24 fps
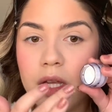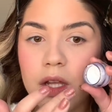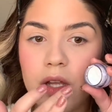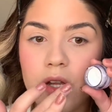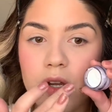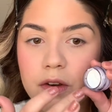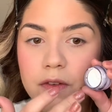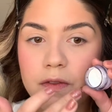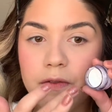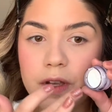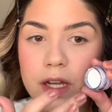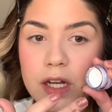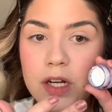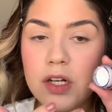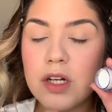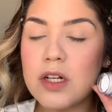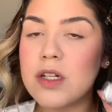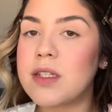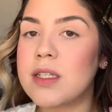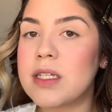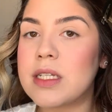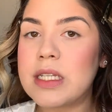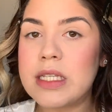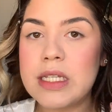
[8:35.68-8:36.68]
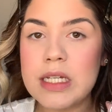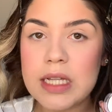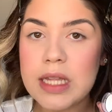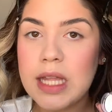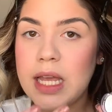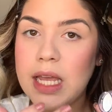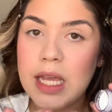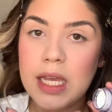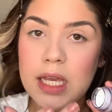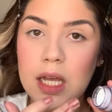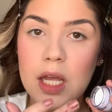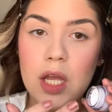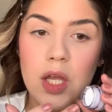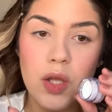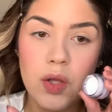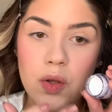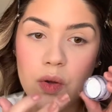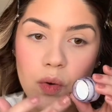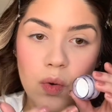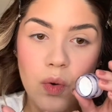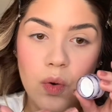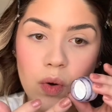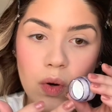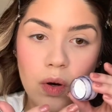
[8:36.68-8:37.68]
your fingers into like
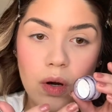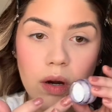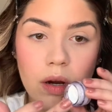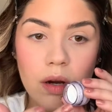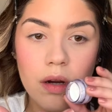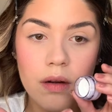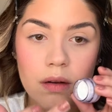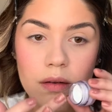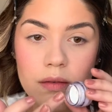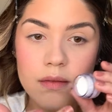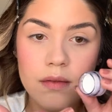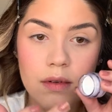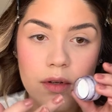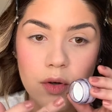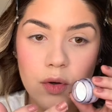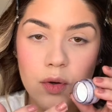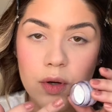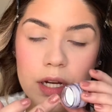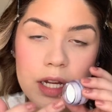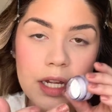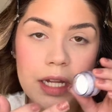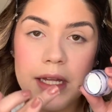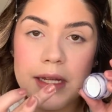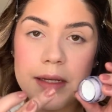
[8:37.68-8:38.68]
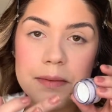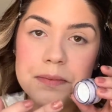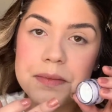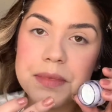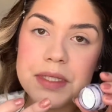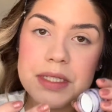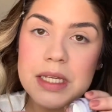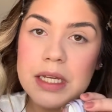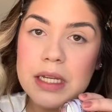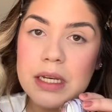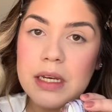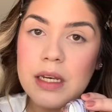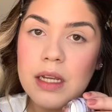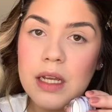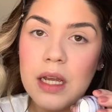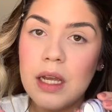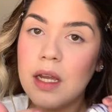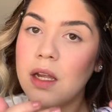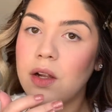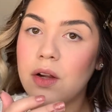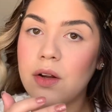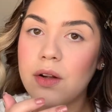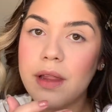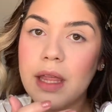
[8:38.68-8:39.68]
your creams and
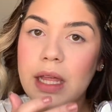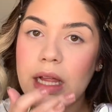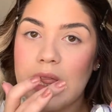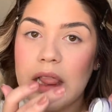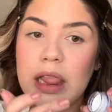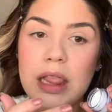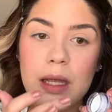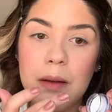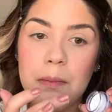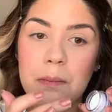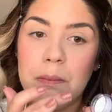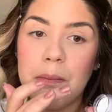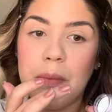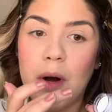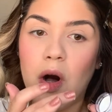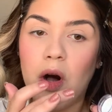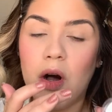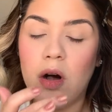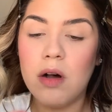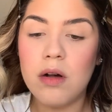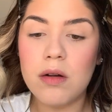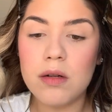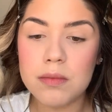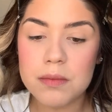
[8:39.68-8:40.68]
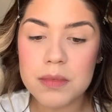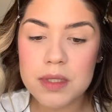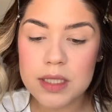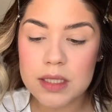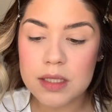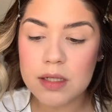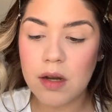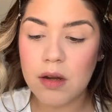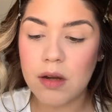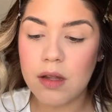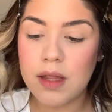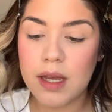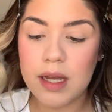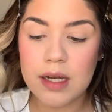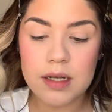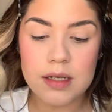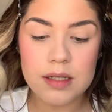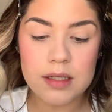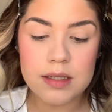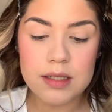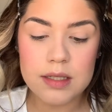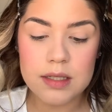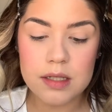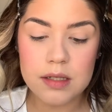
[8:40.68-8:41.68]
your like lip balms and all that
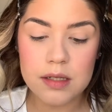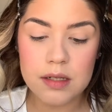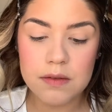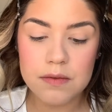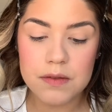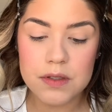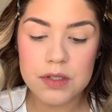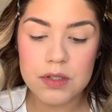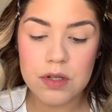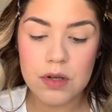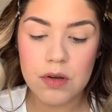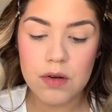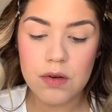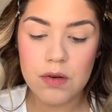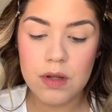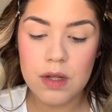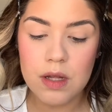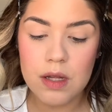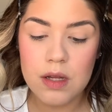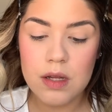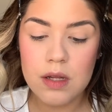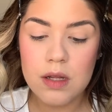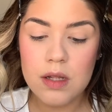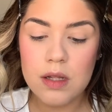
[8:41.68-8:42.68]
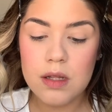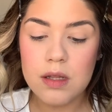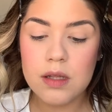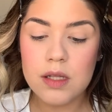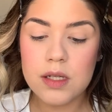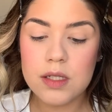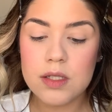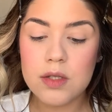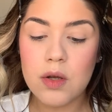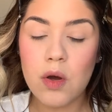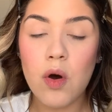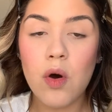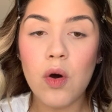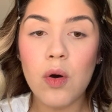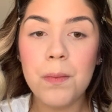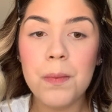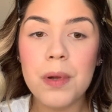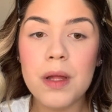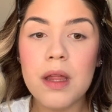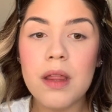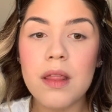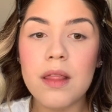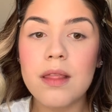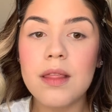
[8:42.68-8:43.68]
good stuff. So let's hope
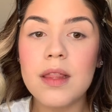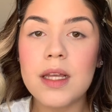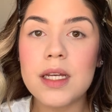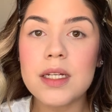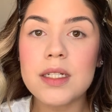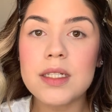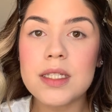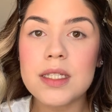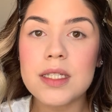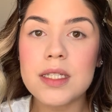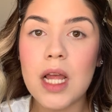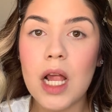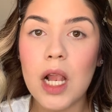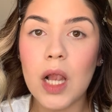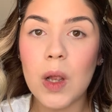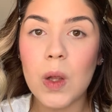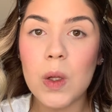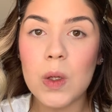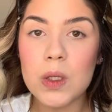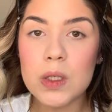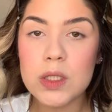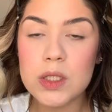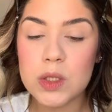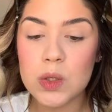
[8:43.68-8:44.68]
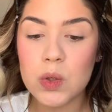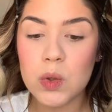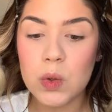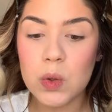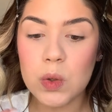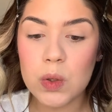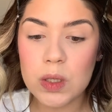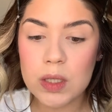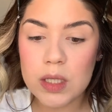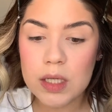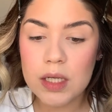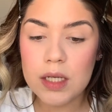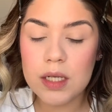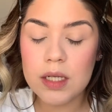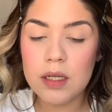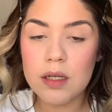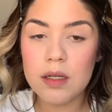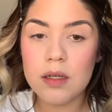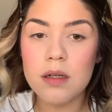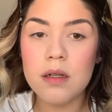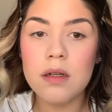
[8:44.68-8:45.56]
this looks good.